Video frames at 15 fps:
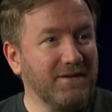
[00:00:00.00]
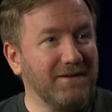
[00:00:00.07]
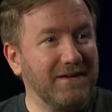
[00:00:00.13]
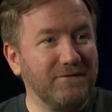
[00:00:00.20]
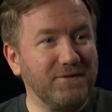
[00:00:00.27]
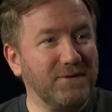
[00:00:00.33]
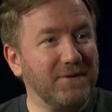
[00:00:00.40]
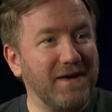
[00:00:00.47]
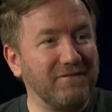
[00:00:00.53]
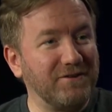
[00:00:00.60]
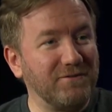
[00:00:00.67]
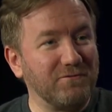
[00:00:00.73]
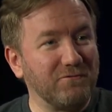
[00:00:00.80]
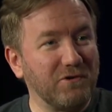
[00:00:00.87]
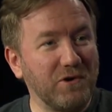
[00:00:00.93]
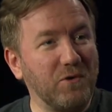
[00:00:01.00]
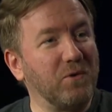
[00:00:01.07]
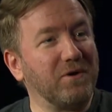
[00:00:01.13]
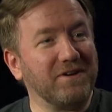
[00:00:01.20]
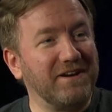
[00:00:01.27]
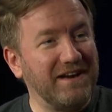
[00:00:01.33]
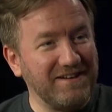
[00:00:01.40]
if you haven't
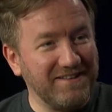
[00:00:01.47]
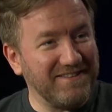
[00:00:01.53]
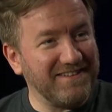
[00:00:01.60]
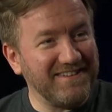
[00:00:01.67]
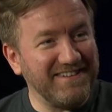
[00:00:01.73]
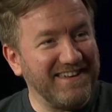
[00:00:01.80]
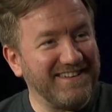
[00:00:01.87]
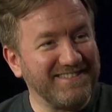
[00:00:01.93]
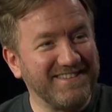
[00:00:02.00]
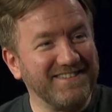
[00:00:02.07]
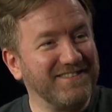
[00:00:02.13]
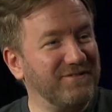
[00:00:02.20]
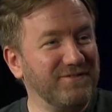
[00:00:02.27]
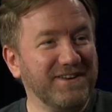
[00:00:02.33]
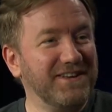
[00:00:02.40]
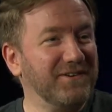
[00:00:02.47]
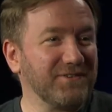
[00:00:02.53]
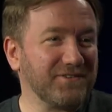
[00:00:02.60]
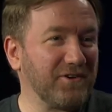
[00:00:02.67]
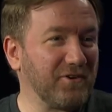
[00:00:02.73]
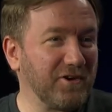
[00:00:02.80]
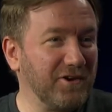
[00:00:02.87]
recorded anything yet, then the
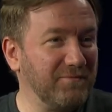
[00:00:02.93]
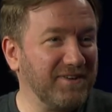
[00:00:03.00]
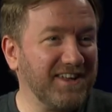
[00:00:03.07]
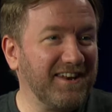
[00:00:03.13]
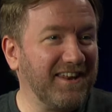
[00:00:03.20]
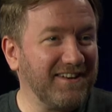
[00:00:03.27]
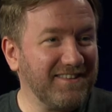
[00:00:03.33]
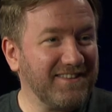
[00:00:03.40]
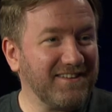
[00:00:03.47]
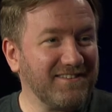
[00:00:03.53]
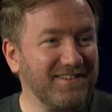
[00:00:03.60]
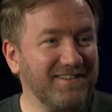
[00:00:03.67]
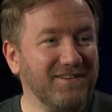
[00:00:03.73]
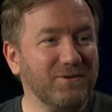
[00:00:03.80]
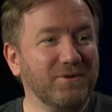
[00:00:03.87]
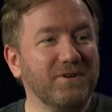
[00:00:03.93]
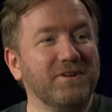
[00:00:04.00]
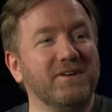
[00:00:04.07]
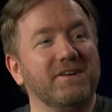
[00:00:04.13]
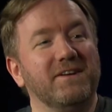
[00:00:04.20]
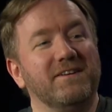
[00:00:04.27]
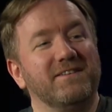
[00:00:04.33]
videos aren't going to mean anything to you.
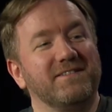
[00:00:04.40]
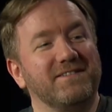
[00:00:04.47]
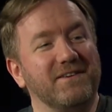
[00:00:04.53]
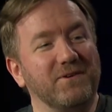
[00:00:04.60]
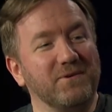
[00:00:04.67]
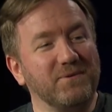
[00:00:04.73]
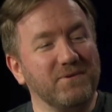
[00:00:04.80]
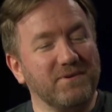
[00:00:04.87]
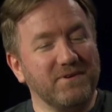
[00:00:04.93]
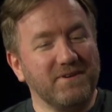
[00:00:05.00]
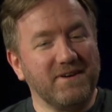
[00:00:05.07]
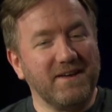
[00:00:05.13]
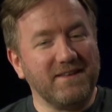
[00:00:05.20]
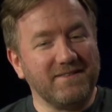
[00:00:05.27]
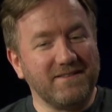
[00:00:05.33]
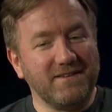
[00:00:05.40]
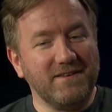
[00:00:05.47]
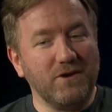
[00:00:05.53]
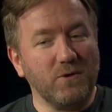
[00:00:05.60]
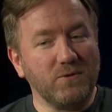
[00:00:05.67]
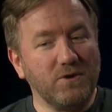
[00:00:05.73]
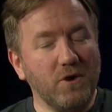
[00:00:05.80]
So, you
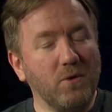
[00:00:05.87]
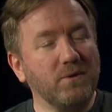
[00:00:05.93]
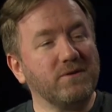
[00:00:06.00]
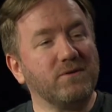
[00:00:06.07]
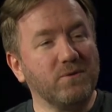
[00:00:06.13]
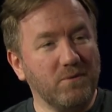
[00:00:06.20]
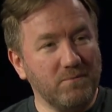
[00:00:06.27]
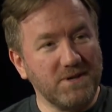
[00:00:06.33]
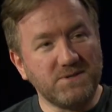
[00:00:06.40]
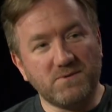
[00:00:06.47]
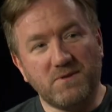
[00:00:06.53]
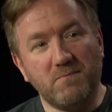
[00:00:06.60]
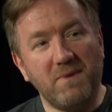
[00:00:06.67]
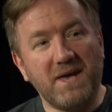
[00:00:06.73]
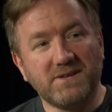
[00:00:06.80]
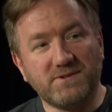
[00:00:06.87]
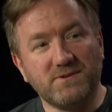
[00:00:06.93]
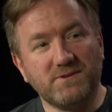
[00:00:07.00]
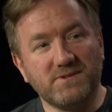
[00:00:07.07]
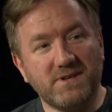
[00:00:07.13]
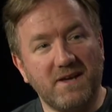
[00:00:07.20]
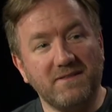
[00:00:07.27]
know, going to a mix with the
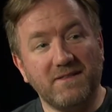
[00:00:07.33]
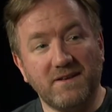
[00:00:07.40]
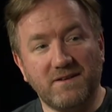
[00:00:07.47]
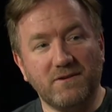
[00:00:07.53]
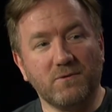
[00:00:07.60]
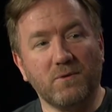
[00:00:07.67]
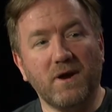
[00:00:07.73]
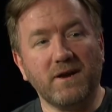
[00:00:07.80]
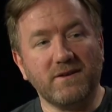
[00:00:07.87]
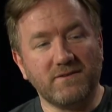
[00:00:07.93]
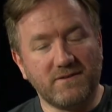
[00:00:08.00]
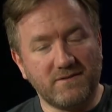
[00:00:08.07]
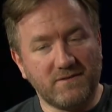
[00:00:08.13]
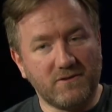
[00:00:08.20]
masters, I think you're right, is as